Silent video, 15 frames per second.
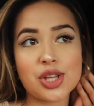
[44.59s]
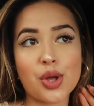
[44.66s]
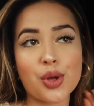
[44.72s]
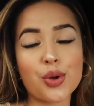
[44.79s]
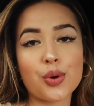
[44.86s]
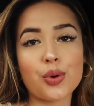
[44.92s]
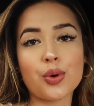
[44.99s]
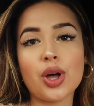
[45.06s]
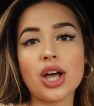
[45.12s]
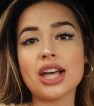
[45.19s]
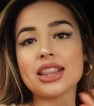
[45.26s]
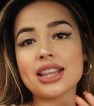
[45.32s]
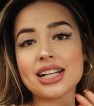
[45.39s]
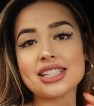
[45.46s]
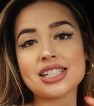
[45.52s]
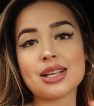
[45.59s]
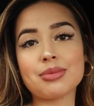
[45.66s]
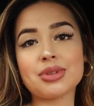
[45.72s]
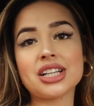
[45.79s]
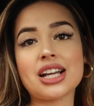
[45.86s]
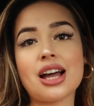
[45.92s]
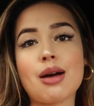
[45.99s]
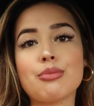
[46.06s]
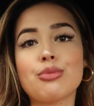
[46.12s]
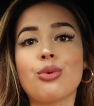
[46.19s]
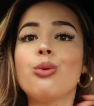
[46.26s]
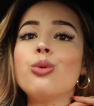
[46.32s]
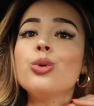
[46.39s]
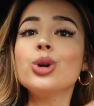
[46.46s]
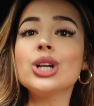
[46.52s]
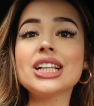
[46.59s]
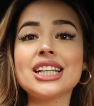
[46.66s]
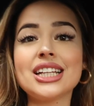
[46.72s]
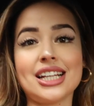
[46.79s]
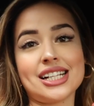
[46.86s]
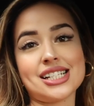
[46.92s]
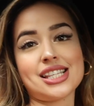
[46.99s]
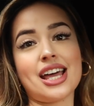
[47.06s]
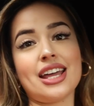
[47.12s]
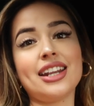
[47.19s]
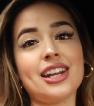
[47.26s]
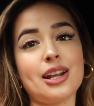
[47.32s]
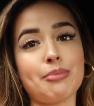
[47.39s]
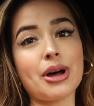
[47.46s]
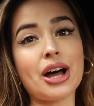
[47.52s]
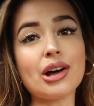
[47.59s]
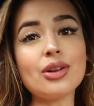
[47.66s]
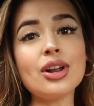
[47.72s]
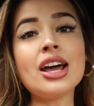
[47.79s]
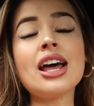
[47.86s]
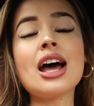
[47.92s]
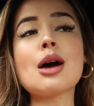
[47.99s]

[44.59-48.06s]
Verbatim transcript: So that's something I'm really excited about.